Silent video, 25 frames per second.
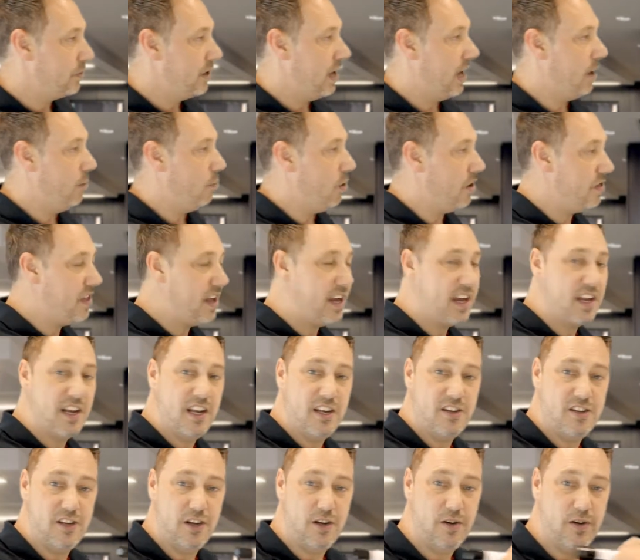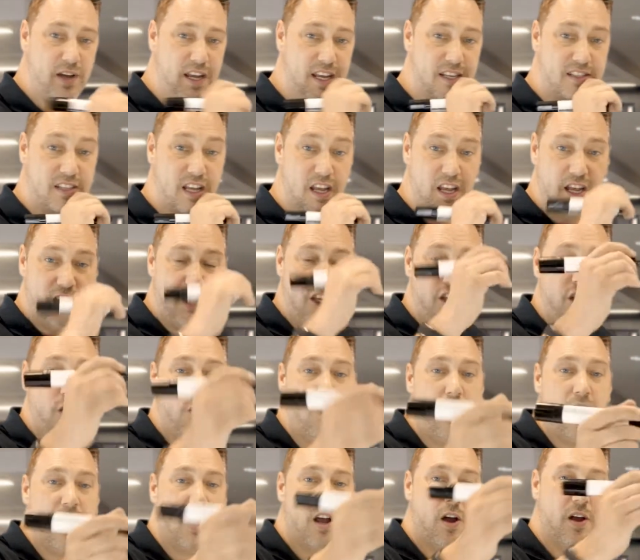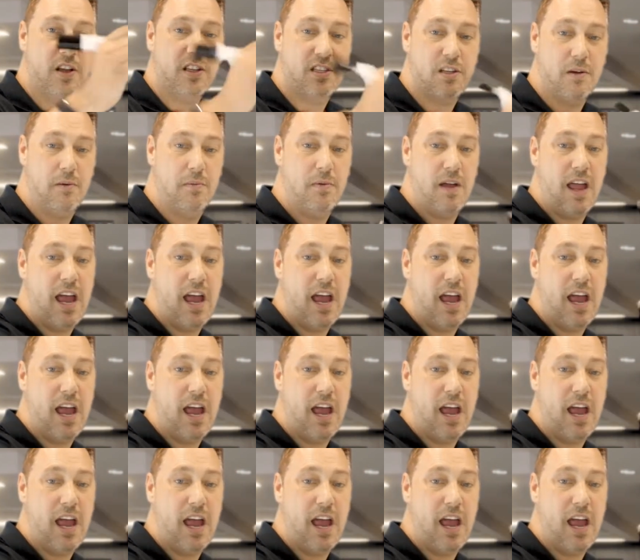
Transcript: And what they're going to do is you are going to